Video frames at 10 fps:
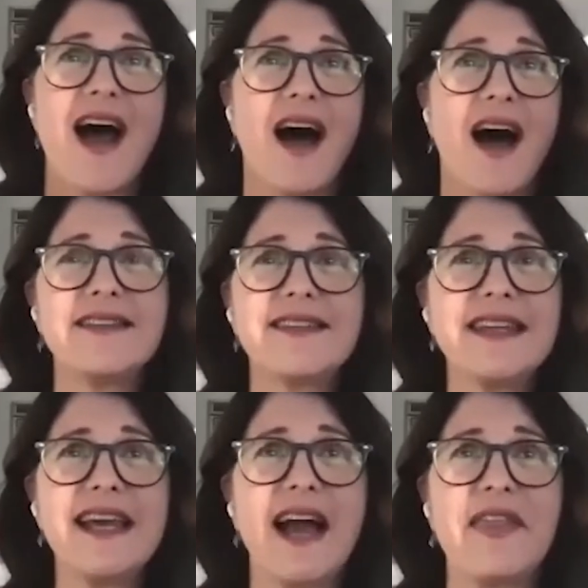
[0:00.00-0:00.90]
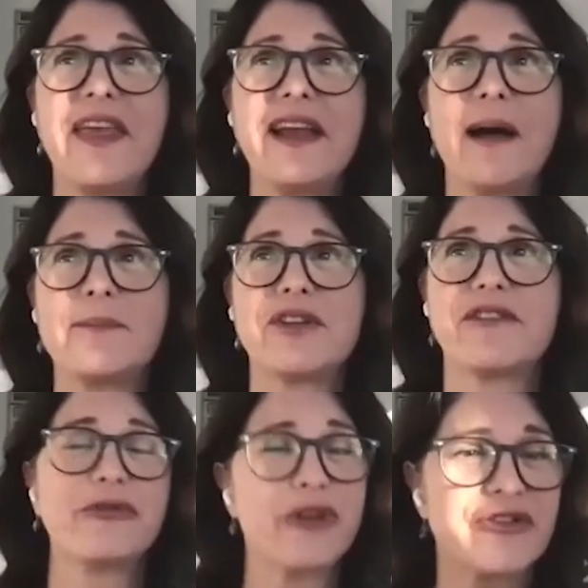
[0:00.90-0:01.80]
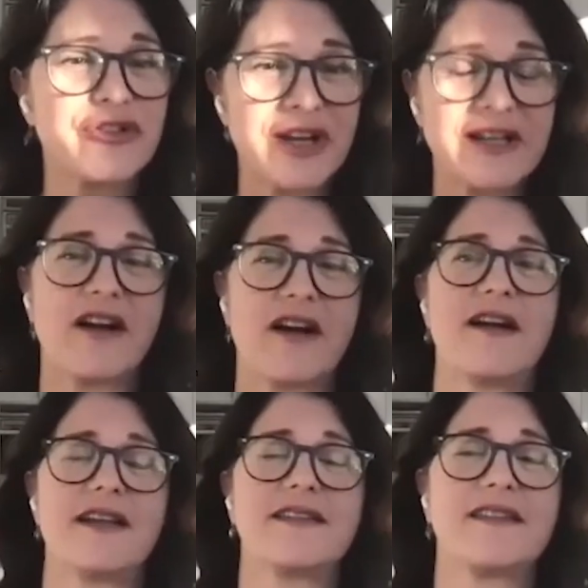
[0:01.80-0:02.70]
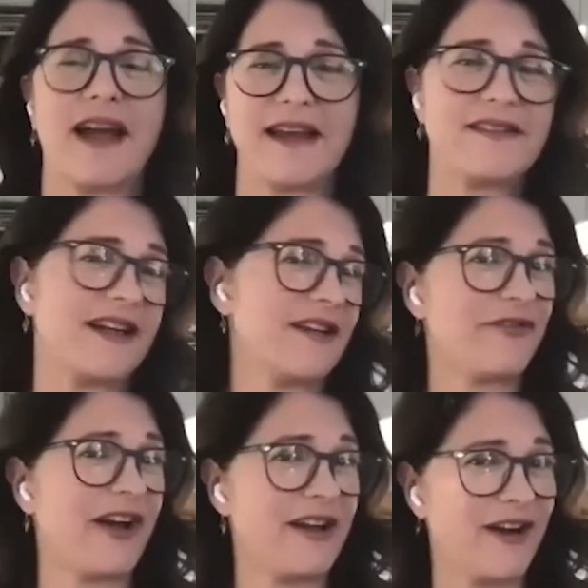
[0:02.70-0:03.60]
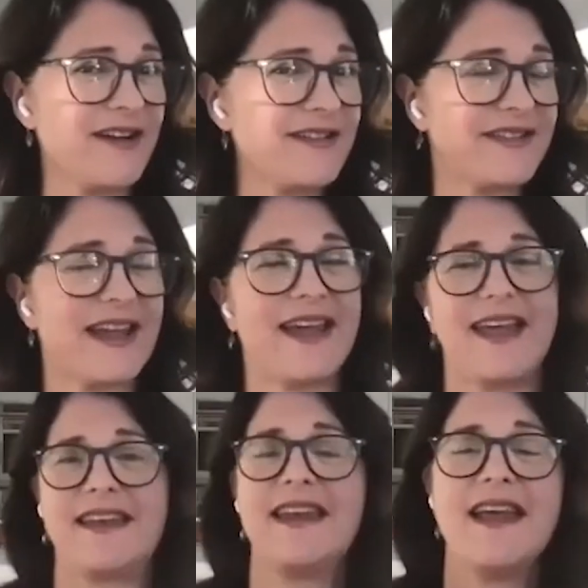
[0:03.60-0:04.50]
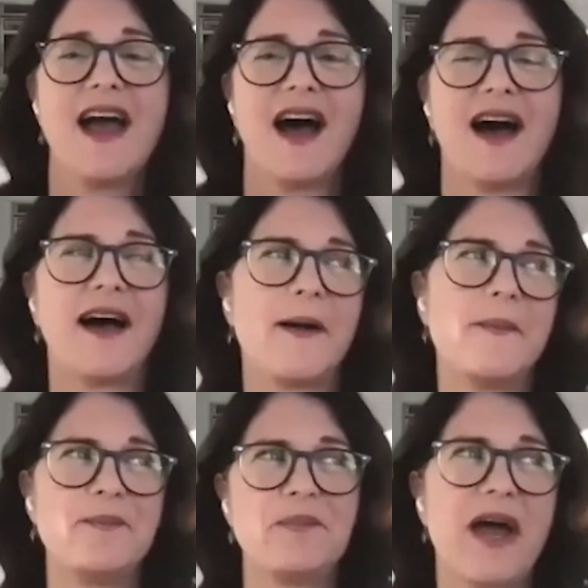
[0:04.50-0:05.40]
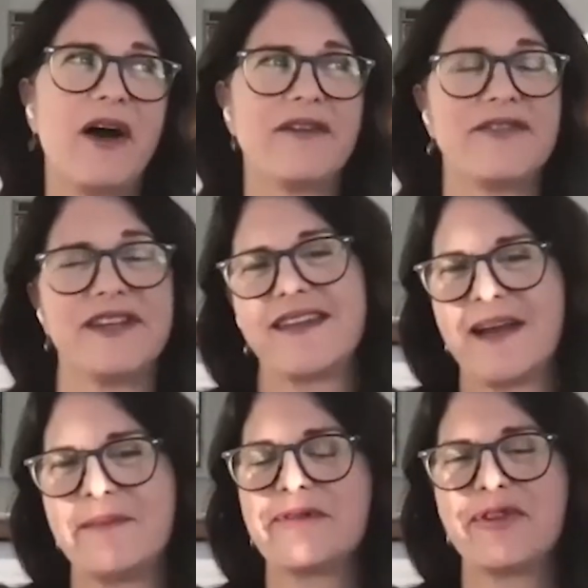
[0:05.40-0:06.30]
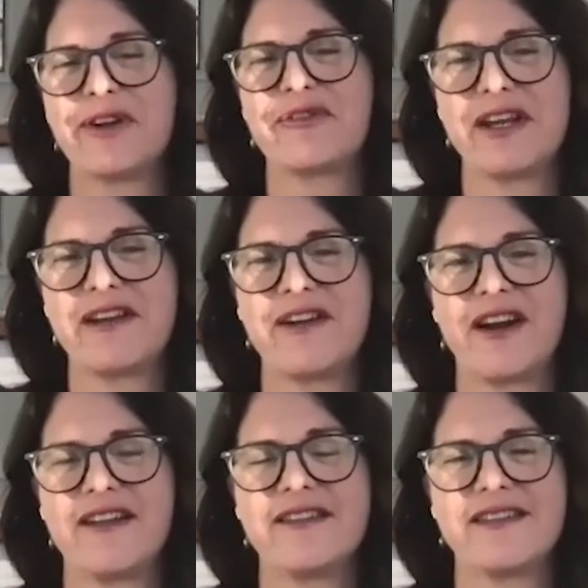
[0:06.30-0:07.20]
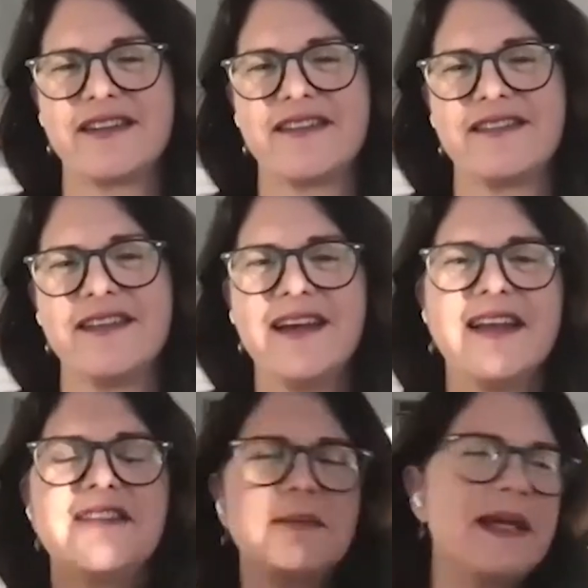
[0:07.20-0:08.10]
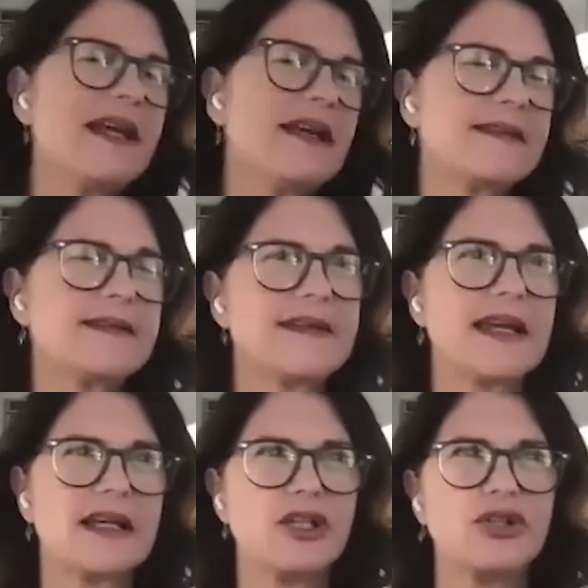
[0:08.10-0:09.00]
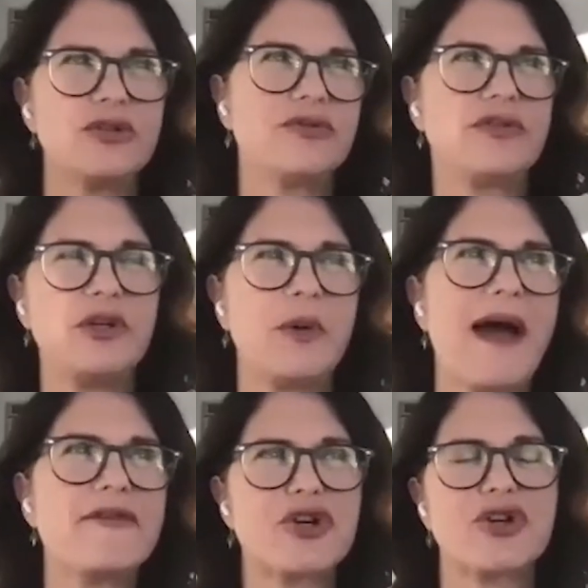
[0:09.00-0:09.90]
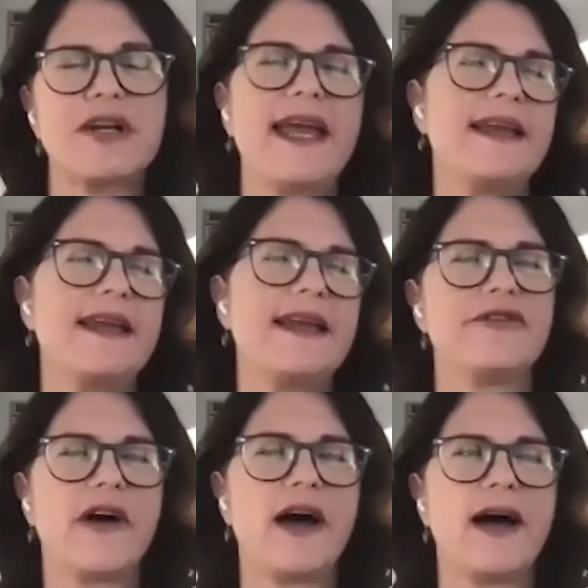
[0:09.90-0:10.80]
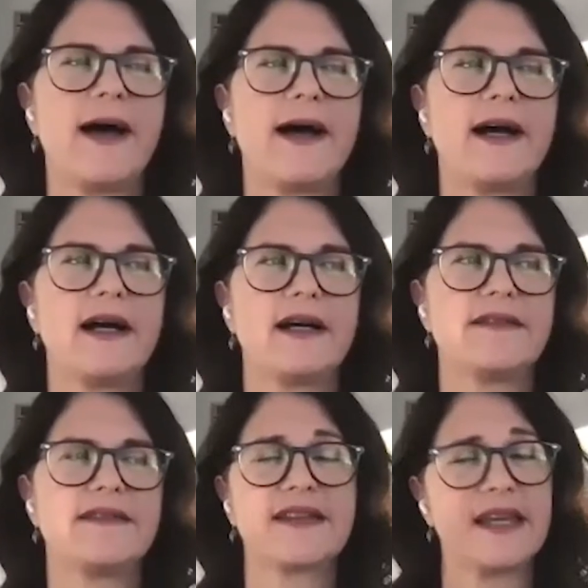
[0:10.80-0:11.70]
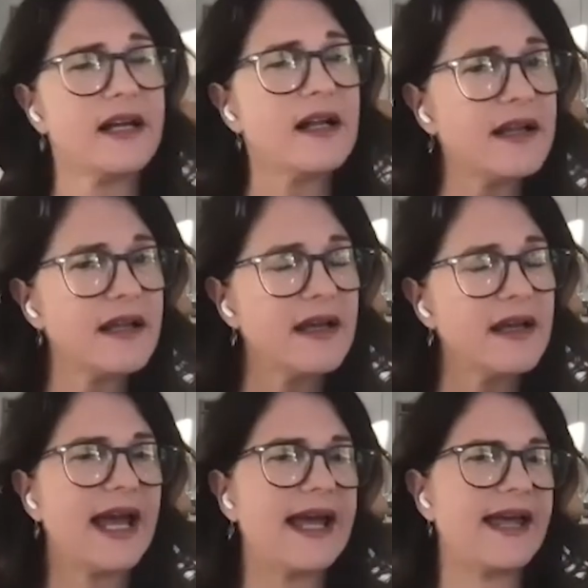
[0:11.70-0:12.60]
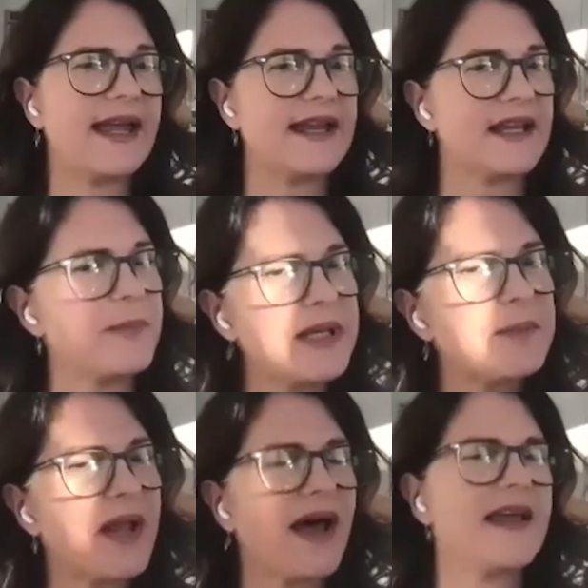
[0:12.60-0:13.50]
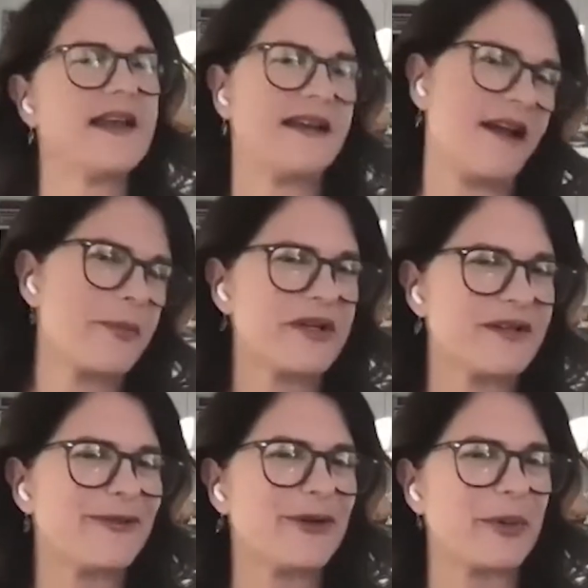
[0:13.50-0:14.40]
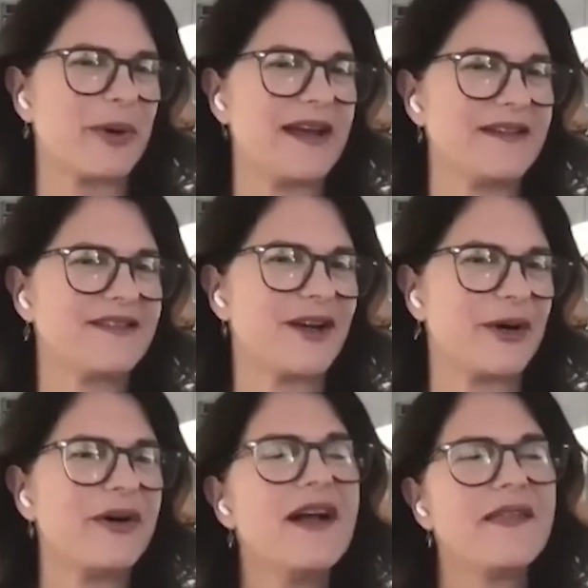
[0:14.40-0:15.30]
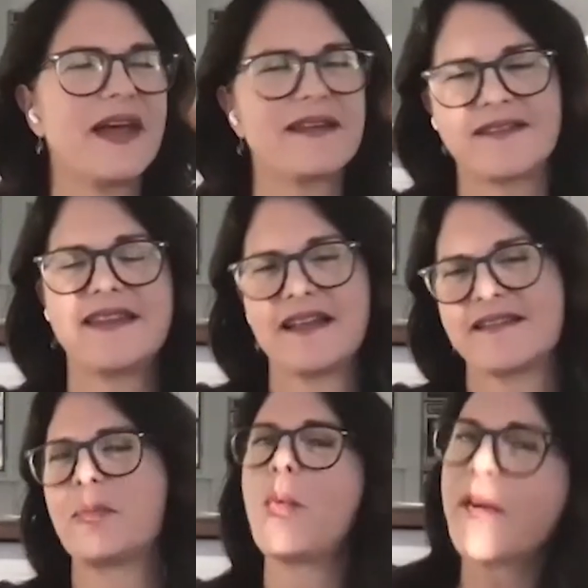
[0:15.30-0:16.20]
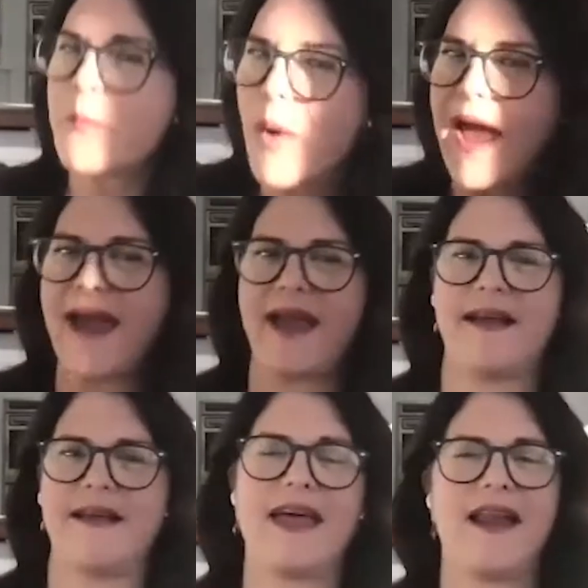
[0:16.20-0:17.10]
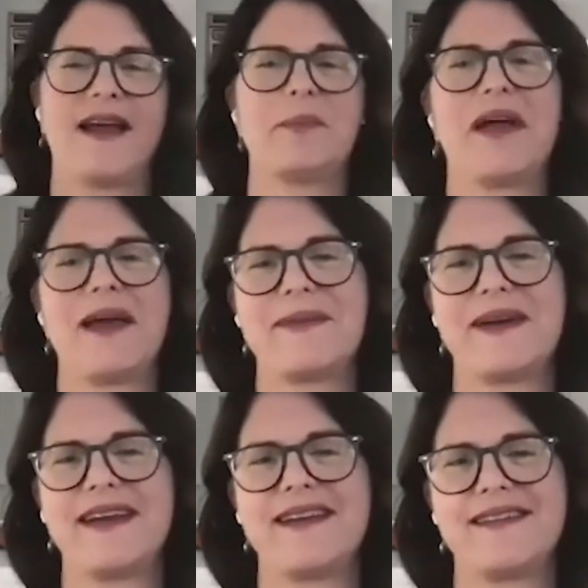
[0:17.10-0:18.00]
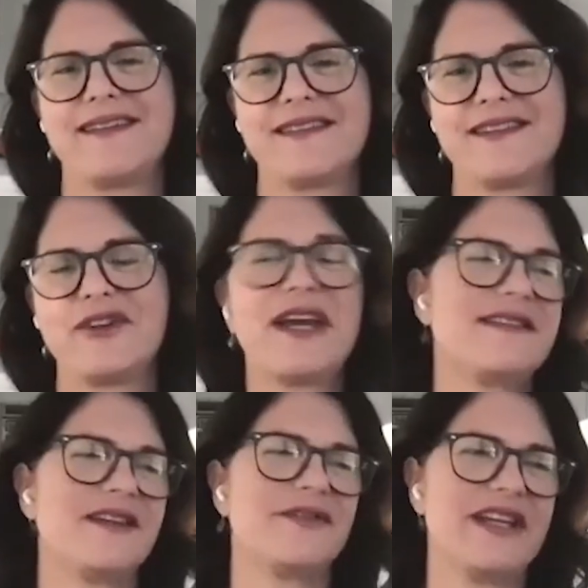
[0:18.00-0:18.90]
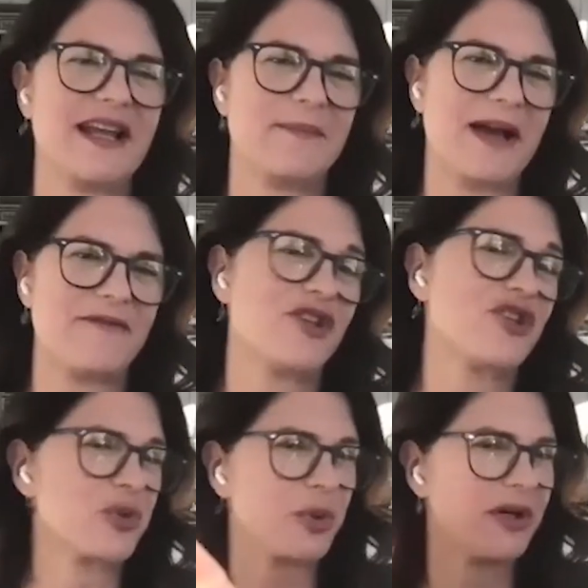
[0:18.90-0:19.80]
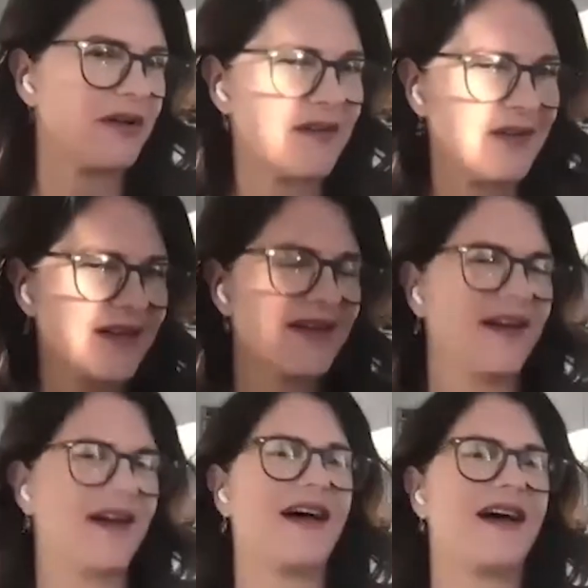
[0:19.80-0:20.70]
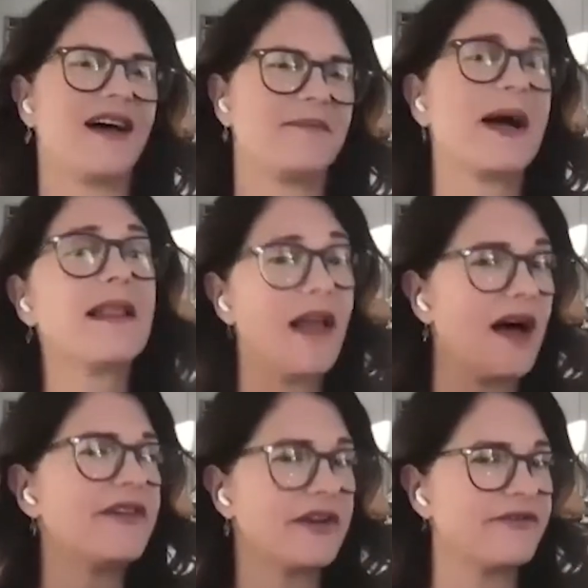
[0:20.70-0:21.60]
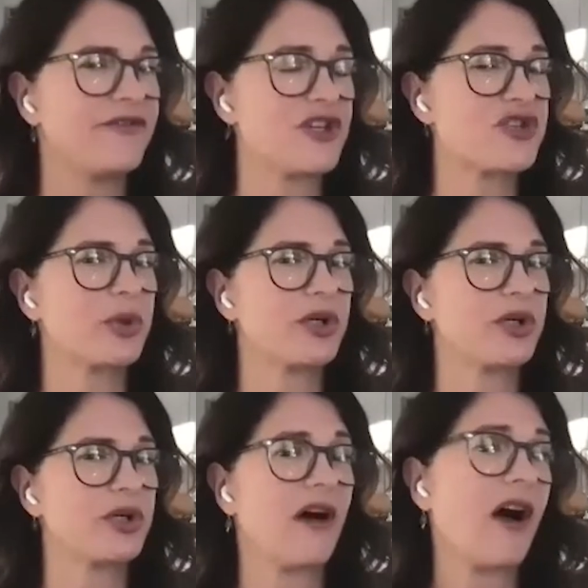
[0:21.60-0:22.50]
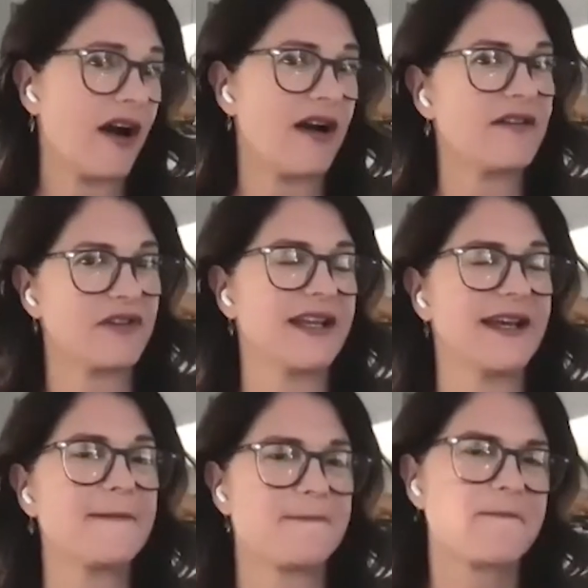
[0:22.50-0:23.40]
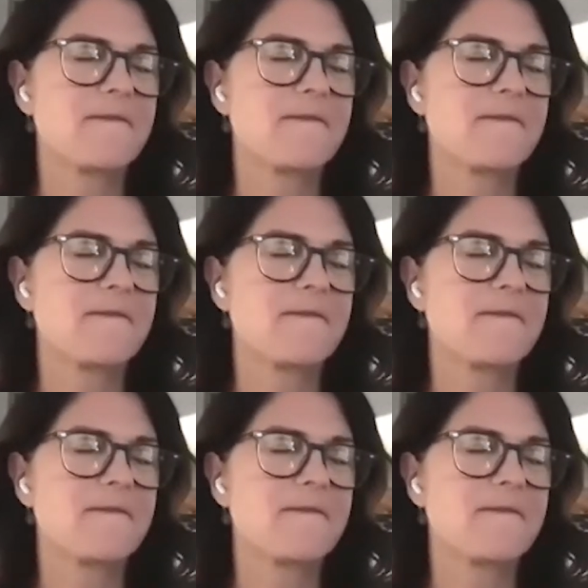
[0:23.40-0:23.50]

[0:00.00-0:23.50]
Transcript: honestly, I think I'm just a frustrated artist. I studied fine arts and um, I often say I'm a frustrated artist. And to me, it's just like you, you have creative uh, skill and it can be applied in a number of different ways. So that's, that's one way that I apply my creativity and my visual, uh, my love of visual art, really.